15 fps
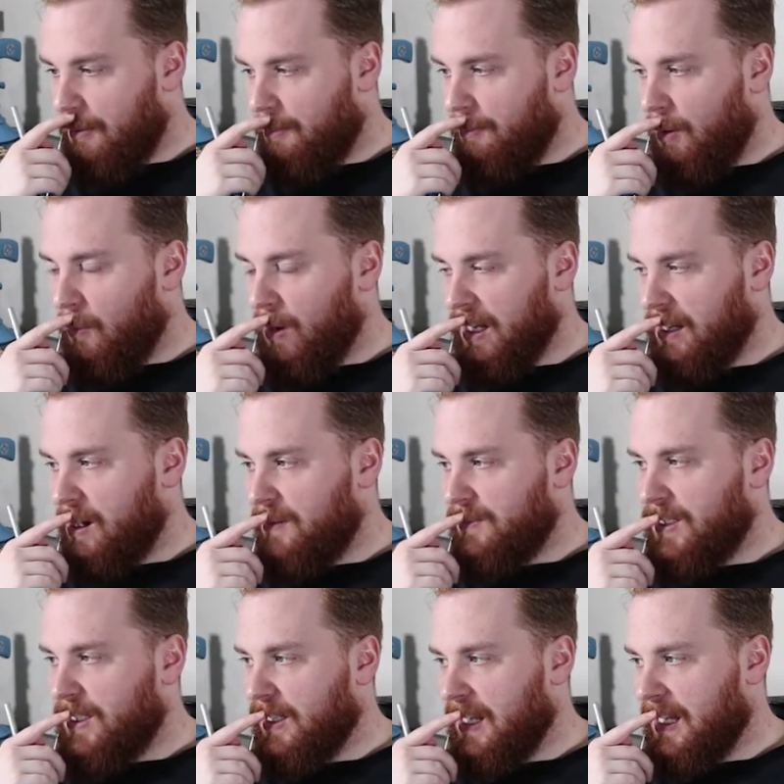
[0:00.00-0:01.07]
But when it
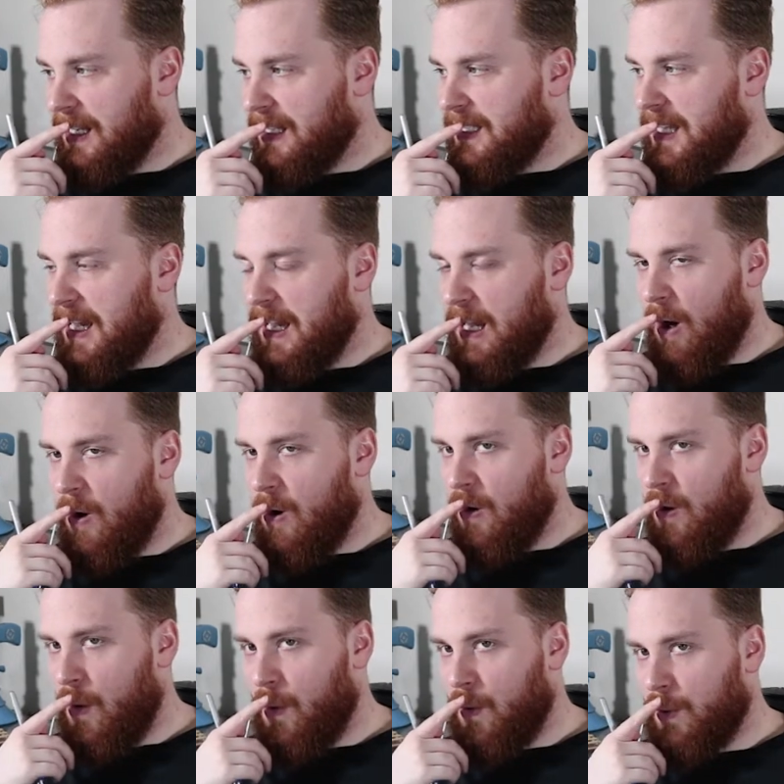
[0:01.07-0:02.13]
comes to, like, saying,
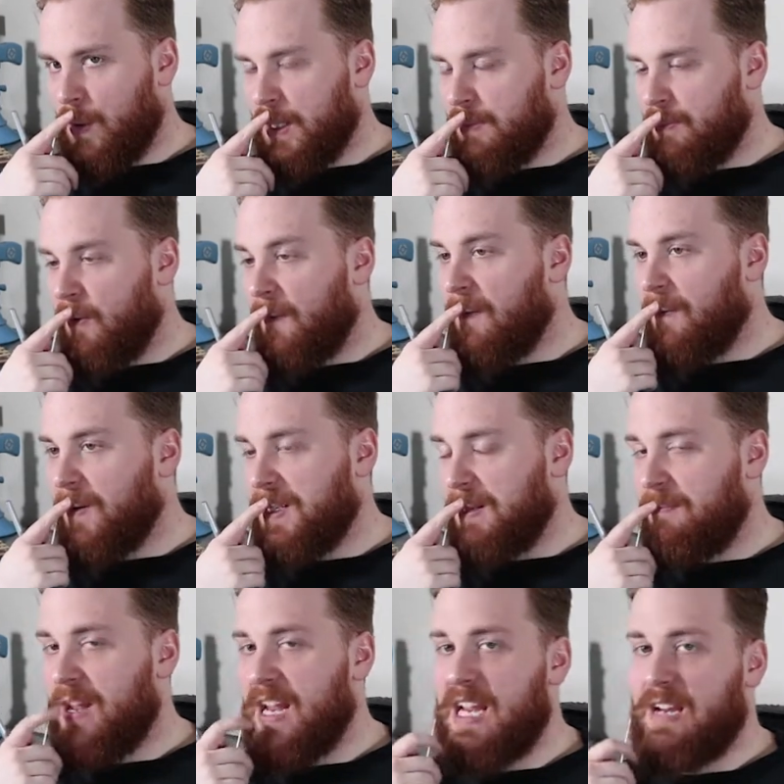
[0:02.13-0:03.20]
oh, this movie
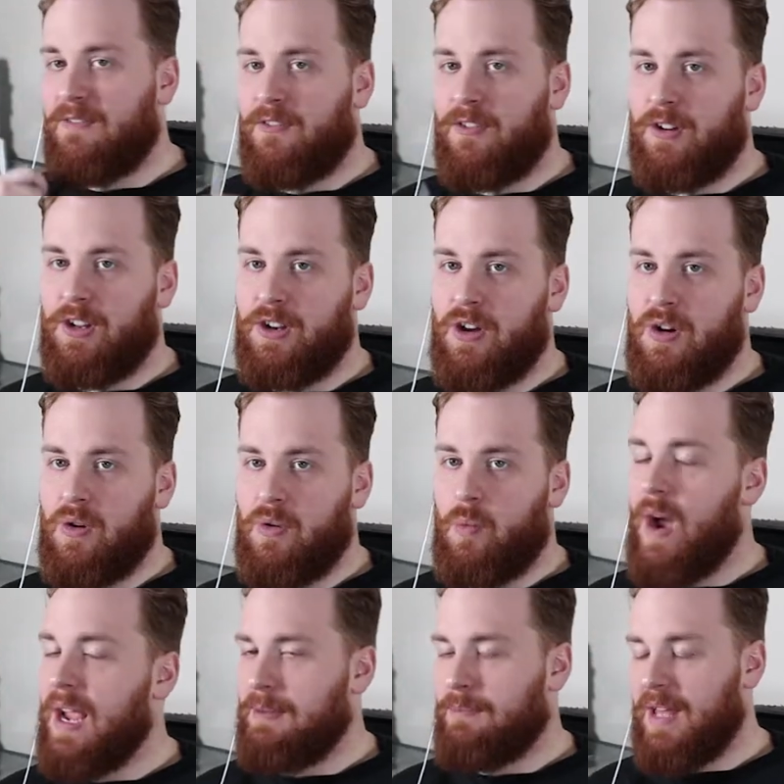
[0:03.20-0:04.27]
wasn't made for, you know,
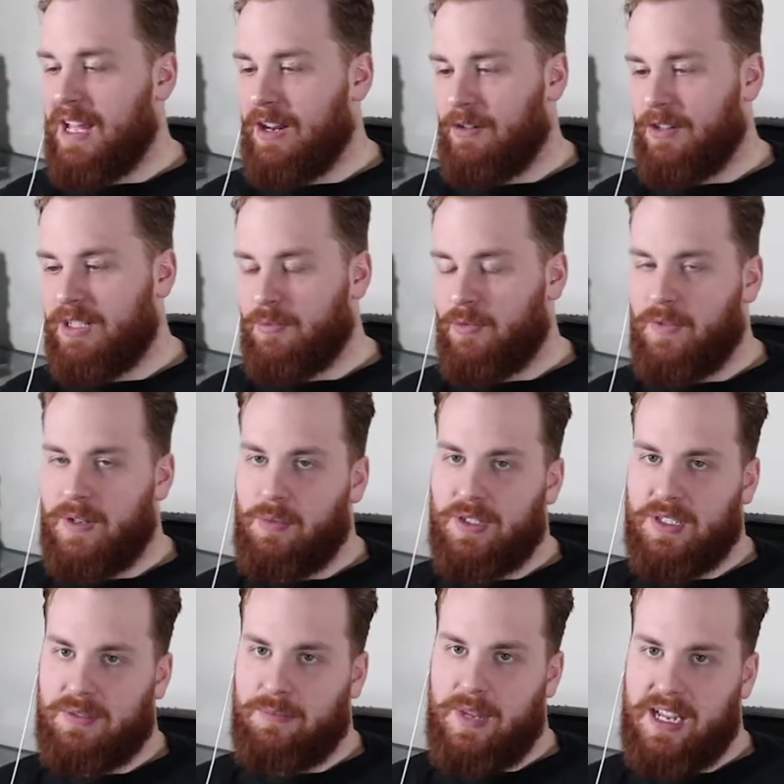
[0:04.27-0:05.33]
white men, or this movie
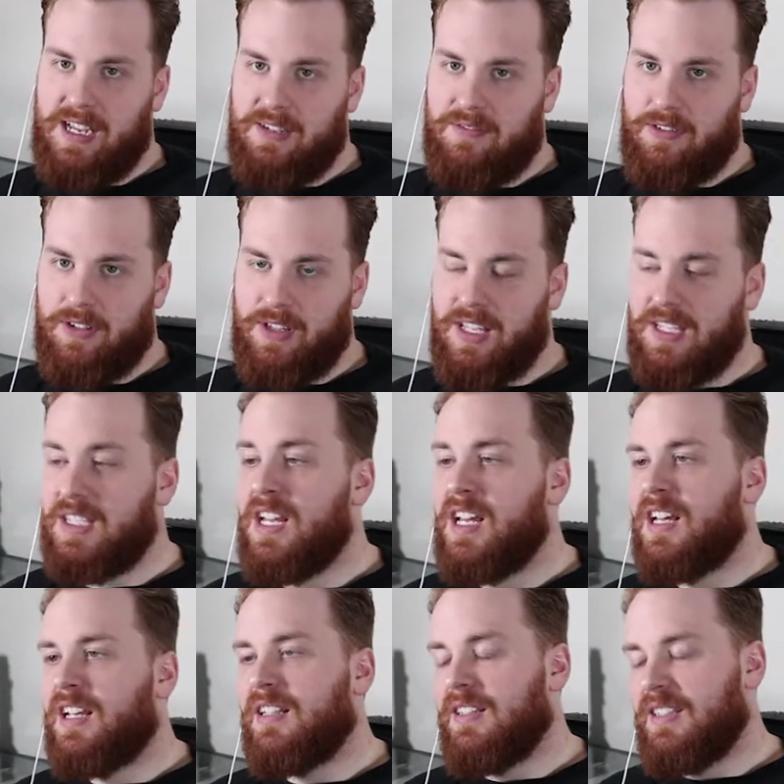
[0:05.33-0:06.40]
wasn't made for this,
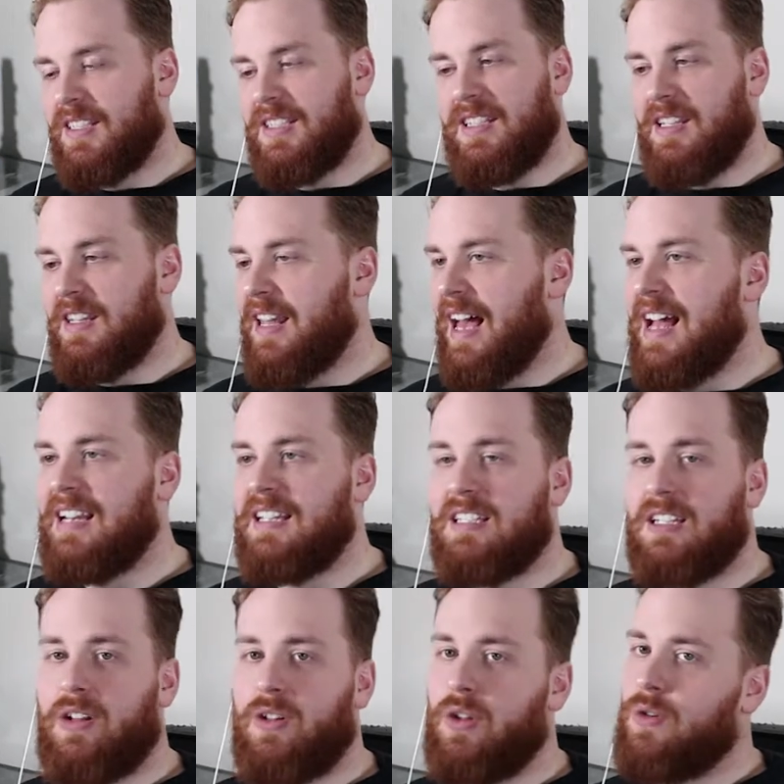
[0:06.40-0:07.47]
listen, that is
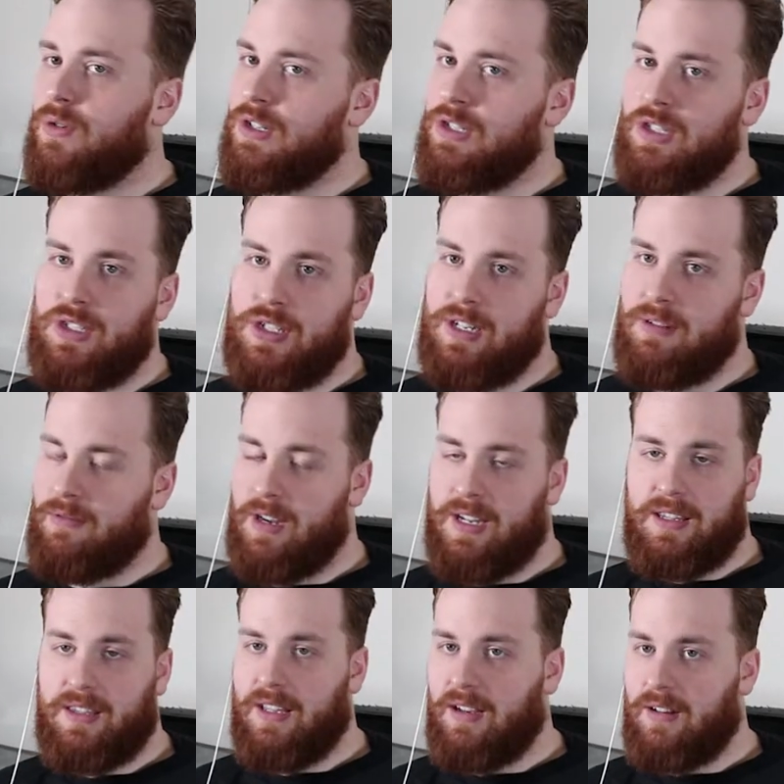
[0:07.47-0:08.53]
a load of shit
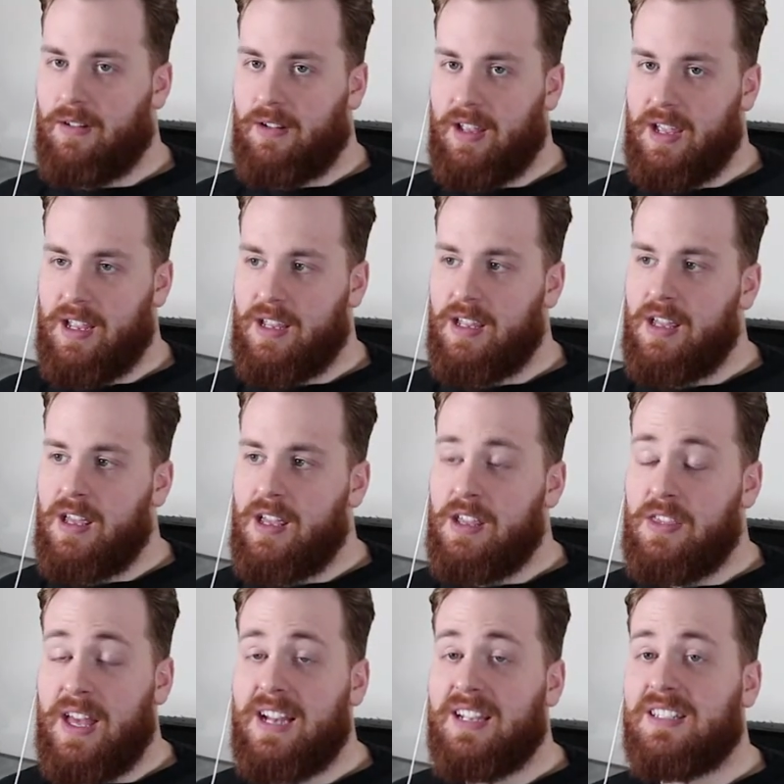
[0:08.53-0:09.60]
right there, okay?
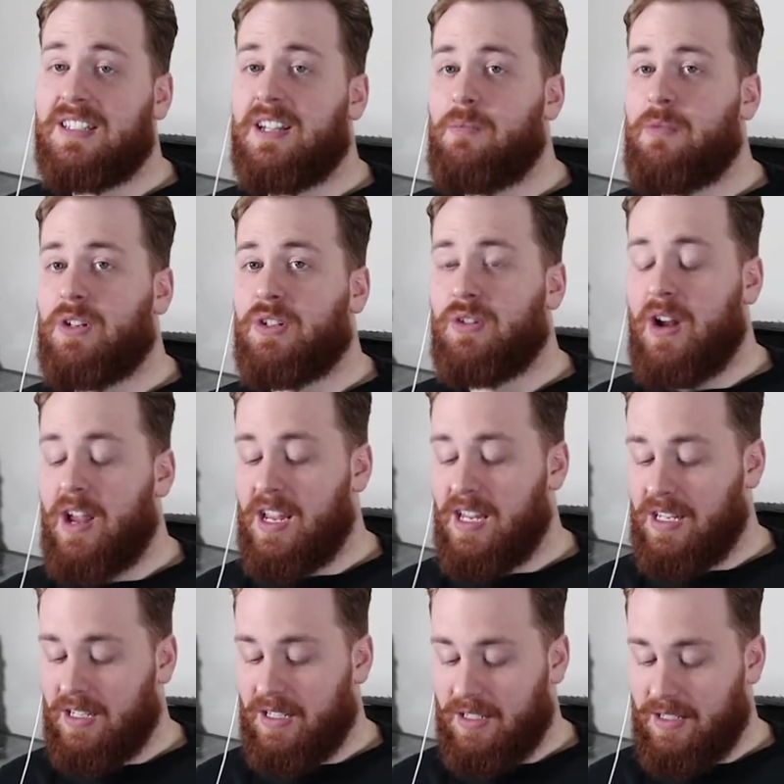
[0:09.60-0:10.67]
That is someone
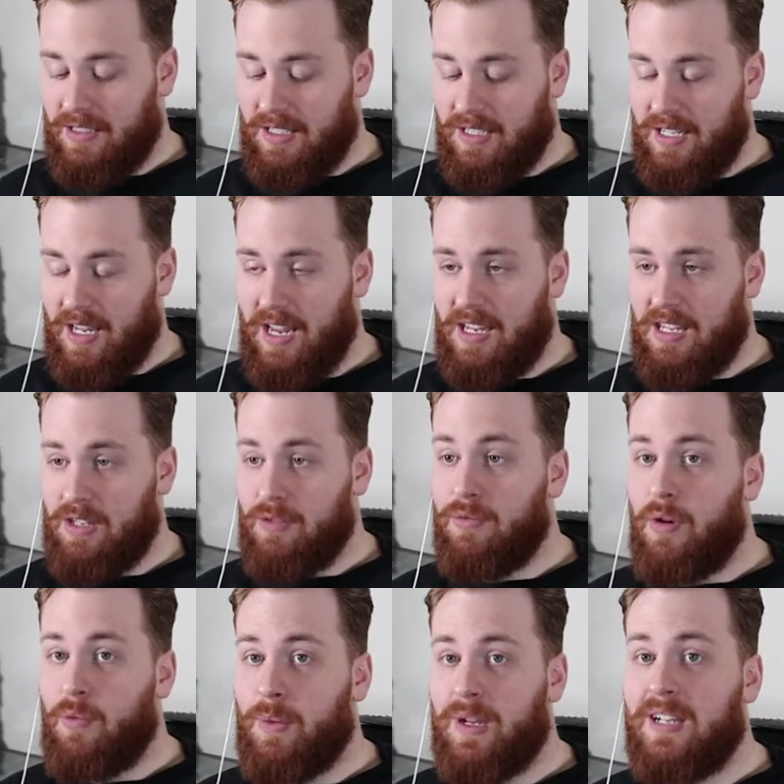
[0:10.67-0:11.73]
trying to say,
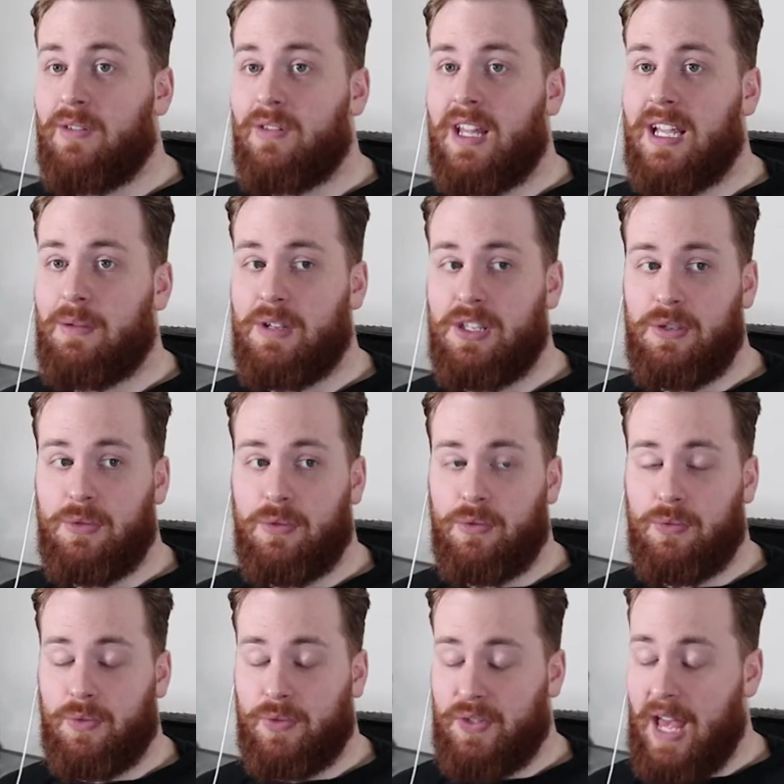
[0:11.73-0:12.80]
we don't like what
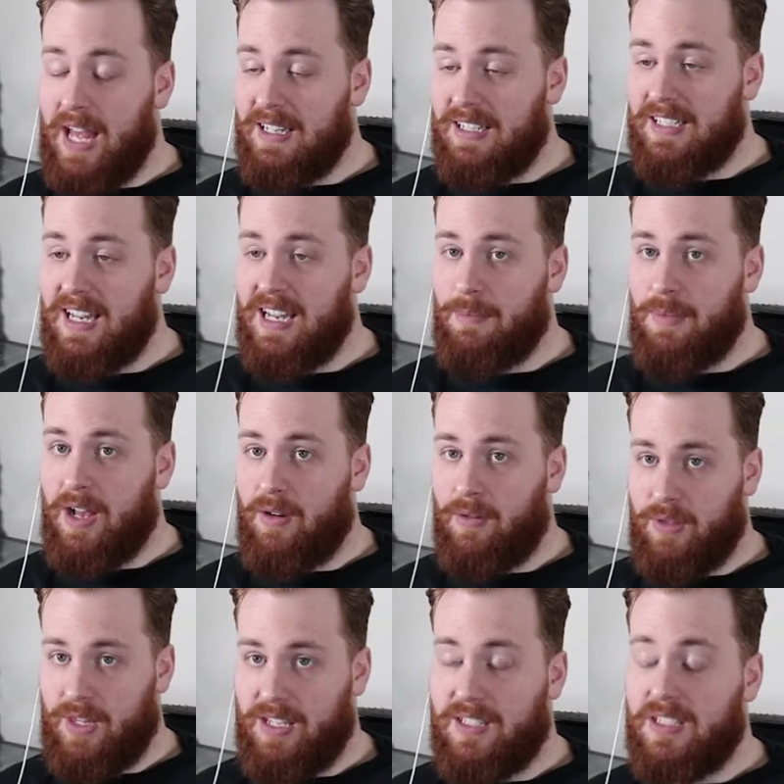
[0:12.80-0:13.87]
you had to say
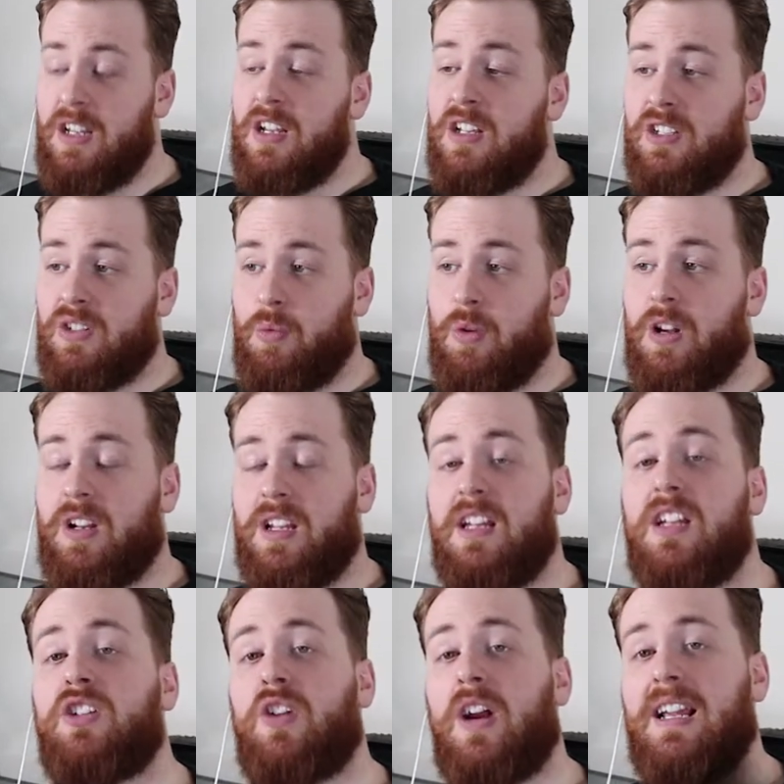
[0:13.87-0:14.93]
about this, so we're going to
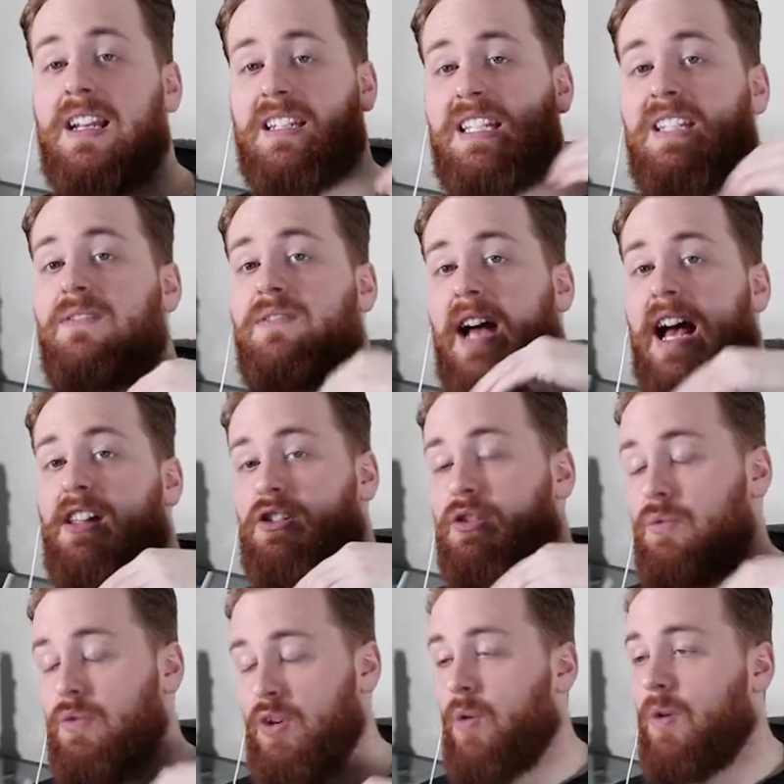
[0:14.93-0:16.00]
try and
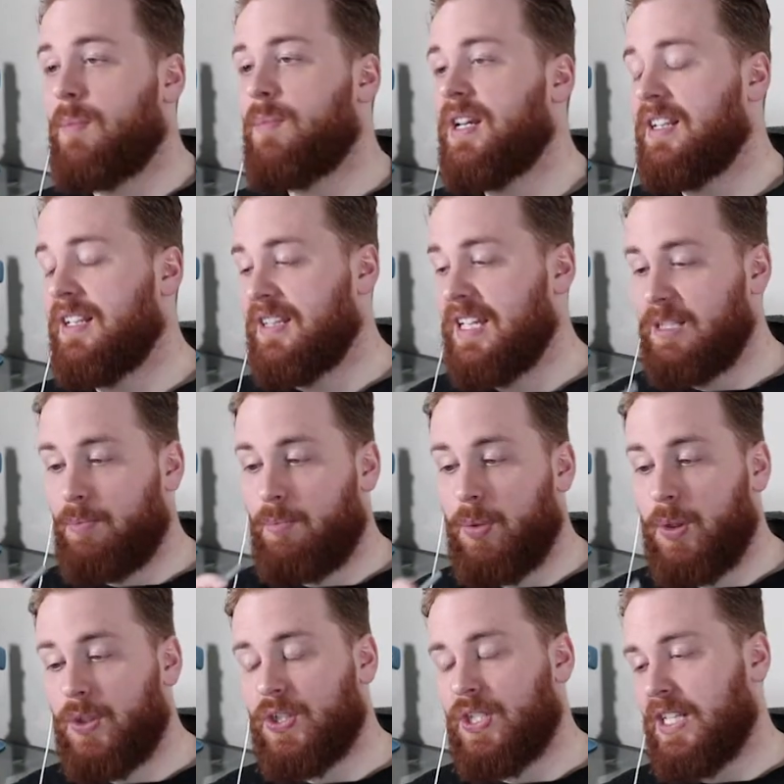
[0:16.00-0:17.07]
devalue your opinion. That's
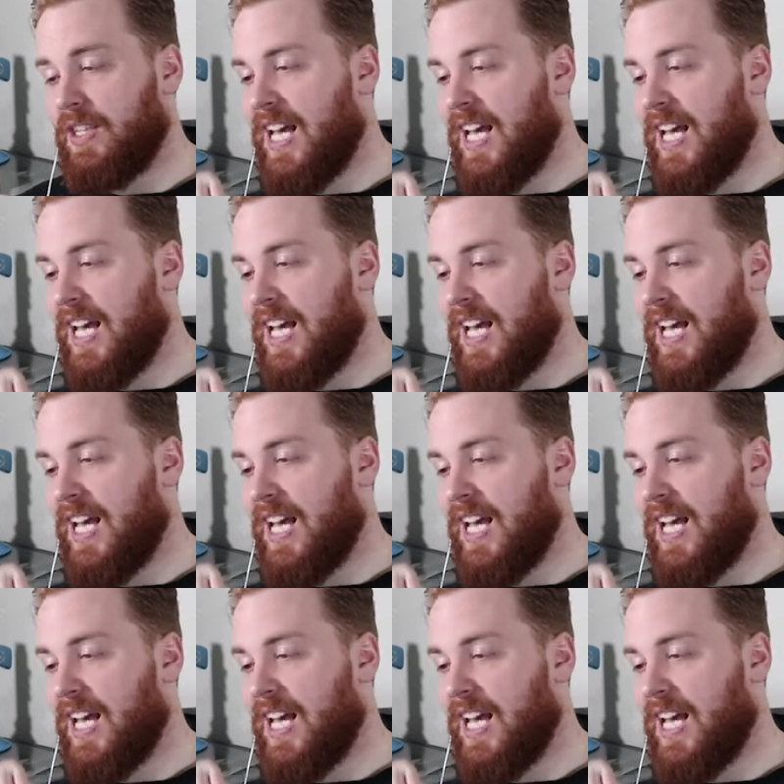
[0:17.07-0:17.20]
bullshit.